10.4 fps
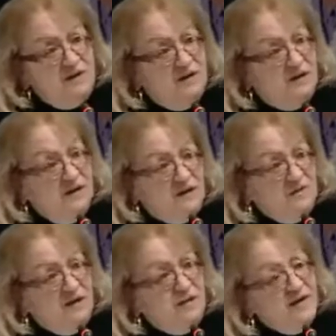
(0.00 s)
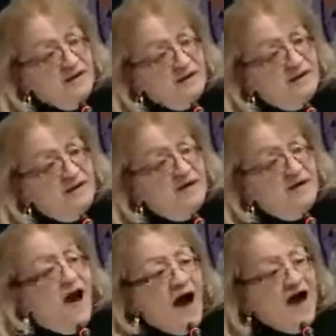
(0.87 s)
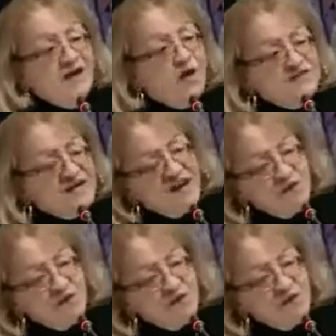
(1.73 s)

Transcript: Not even a penny. I know it's a lot